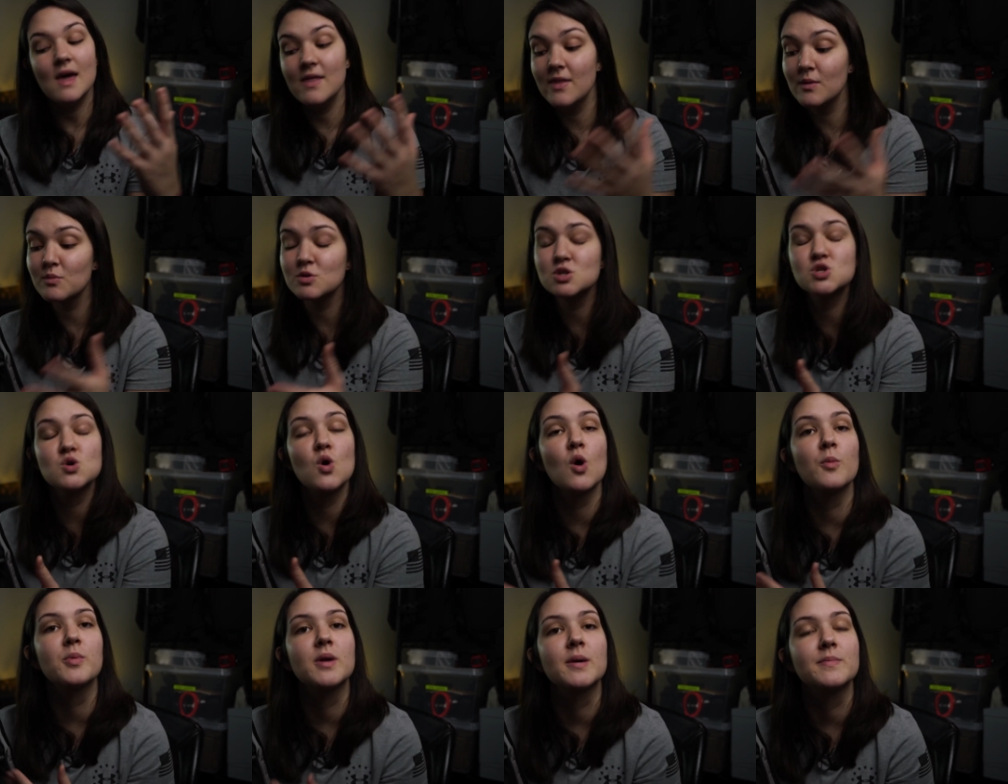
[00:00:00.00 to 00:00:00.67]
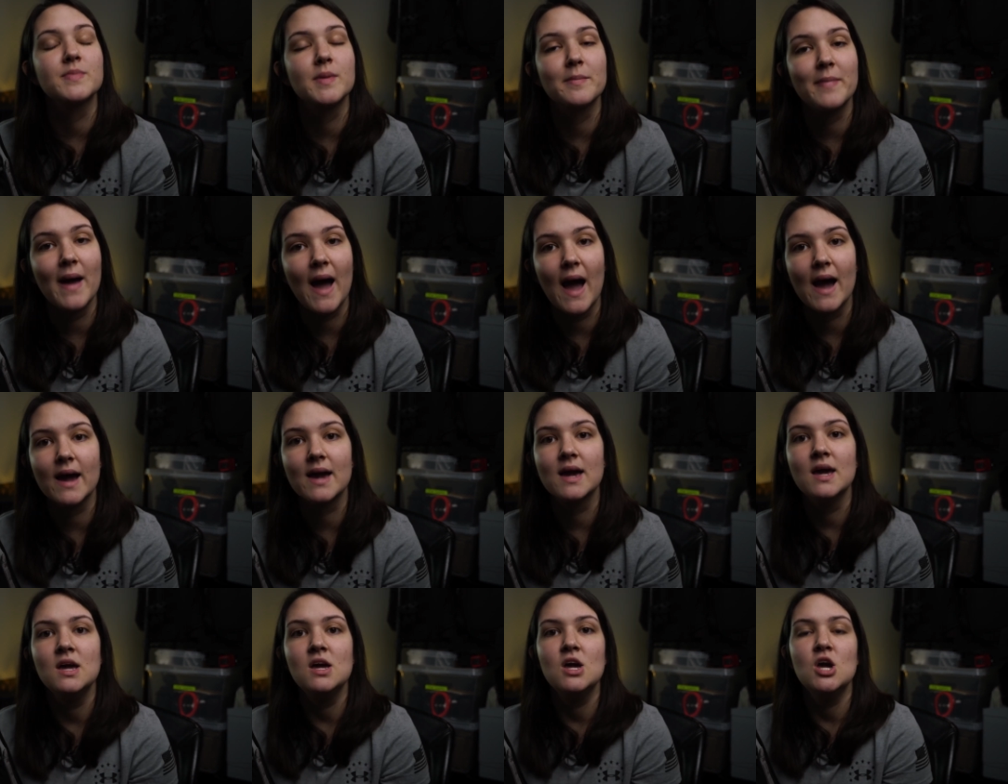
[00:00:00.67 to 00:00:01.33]
then once you open up the
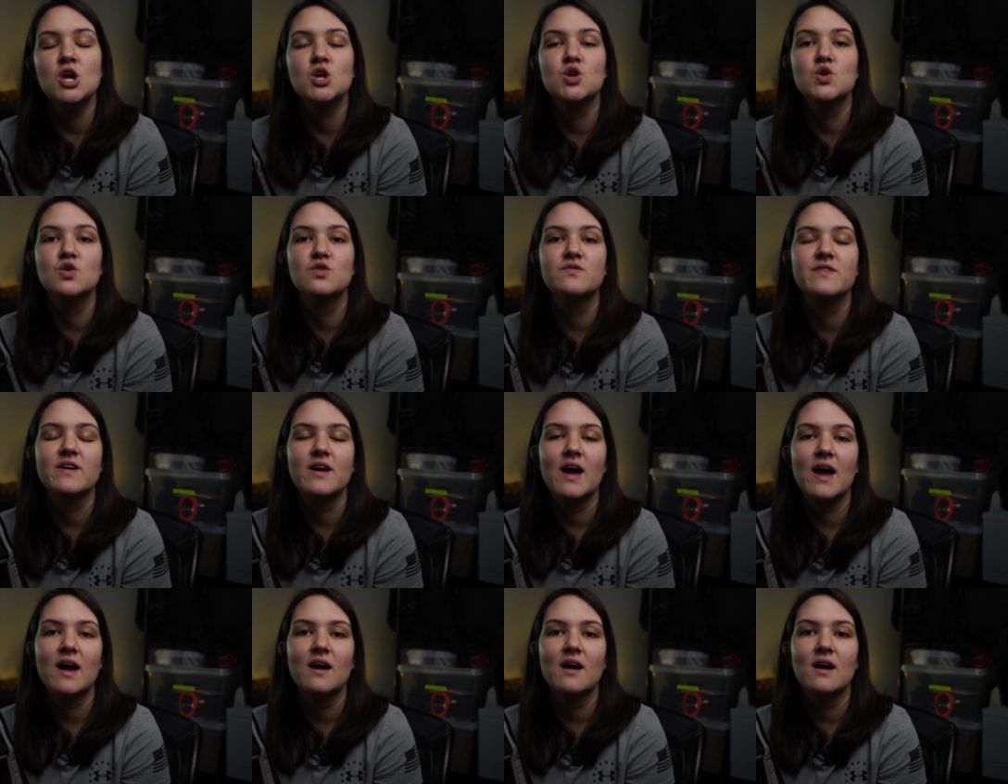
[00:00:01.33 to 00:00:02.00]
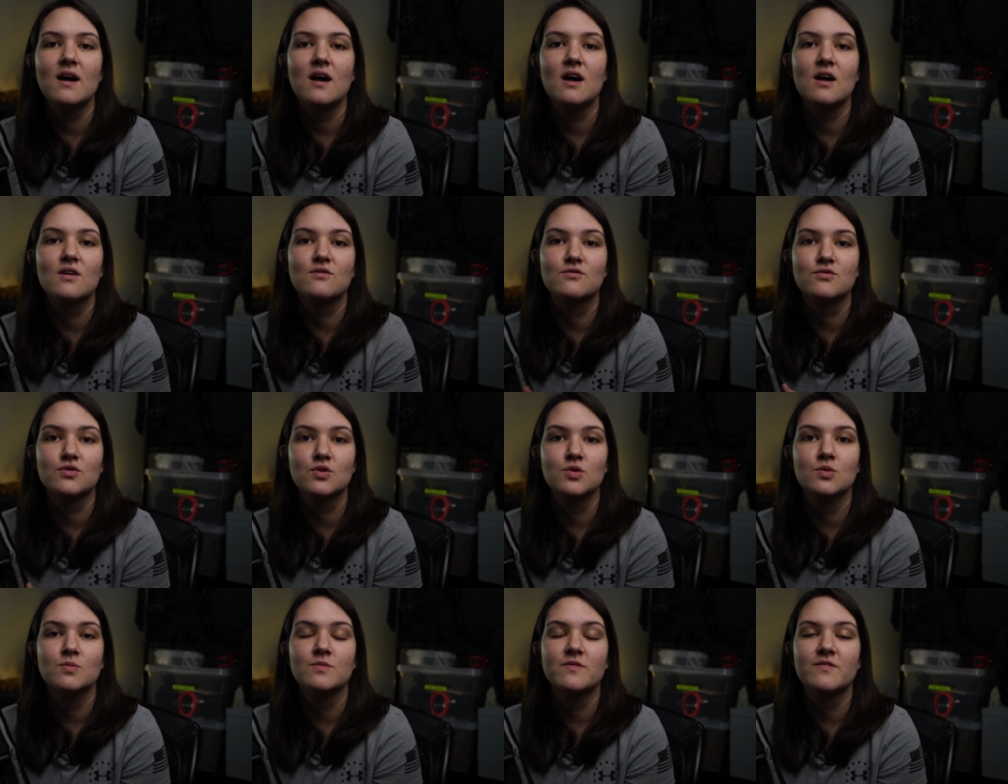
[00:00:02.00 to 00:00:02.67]
back, you have
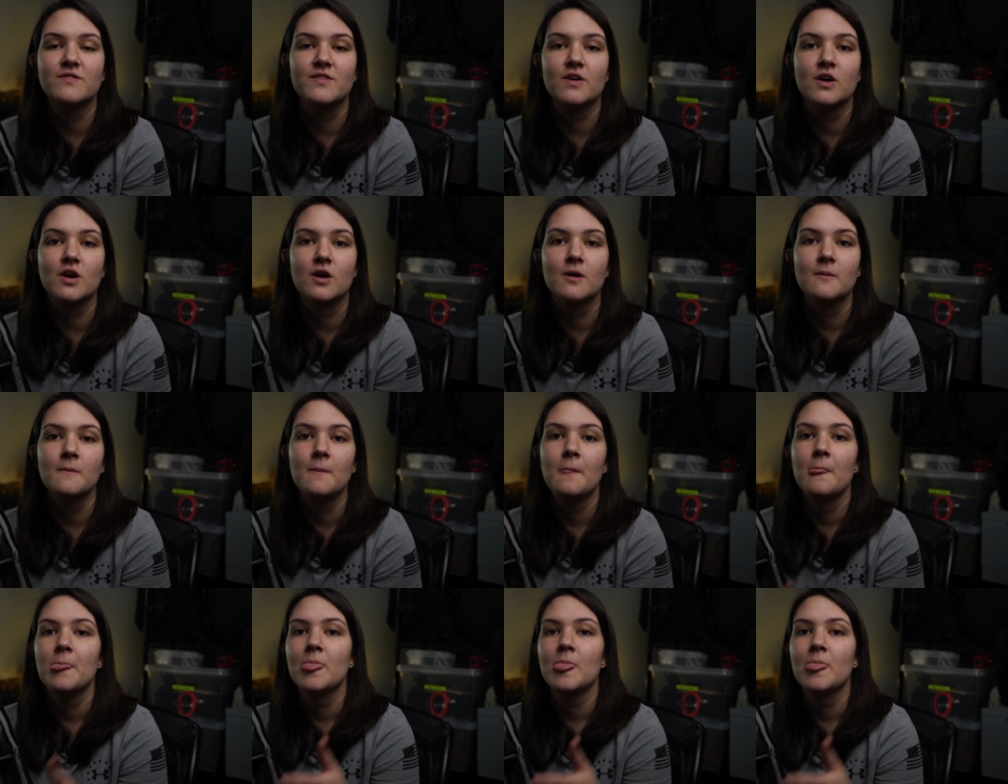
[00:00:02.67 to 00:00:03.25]
room for